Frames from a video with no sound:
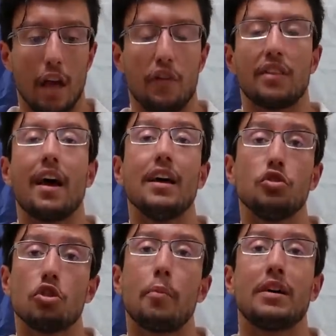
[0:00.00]
if it
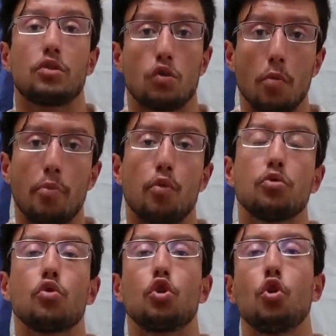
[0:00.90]
ends up at some
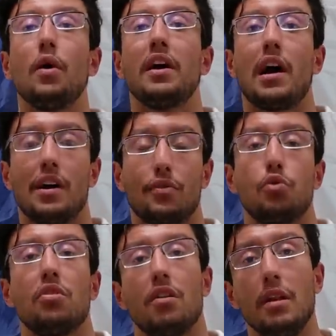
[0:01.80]
point going
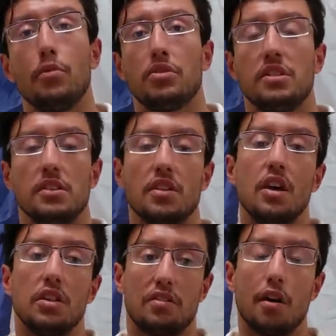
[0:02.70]
after their liberties.
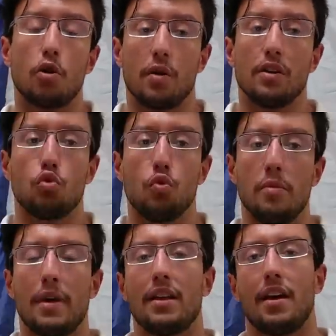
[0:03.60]
They are going to
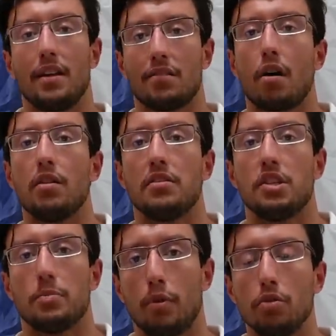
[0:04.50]
remain entirely
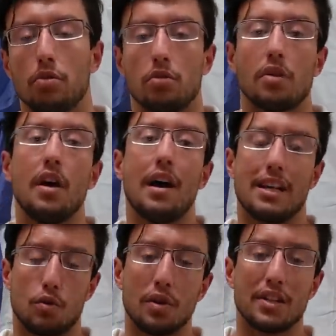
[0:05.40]
despondent.
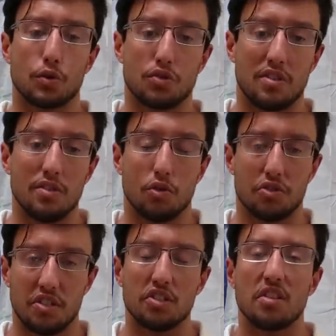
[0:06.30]
As long as the,
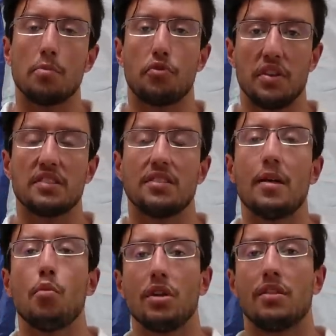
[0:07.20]
system feeds
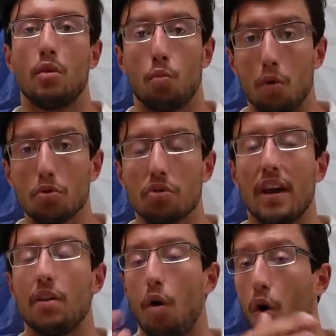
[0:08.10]
them what they want
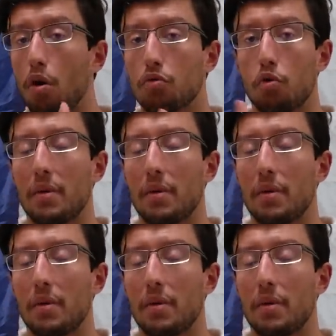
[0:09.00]
and all of the